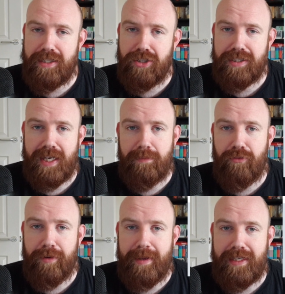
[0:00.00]
just now
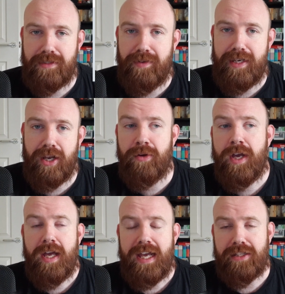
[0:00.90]
before I made this video.
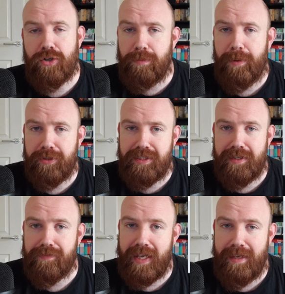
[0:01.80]
It's called
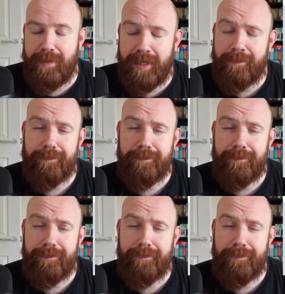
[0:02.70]
Positive Gaming.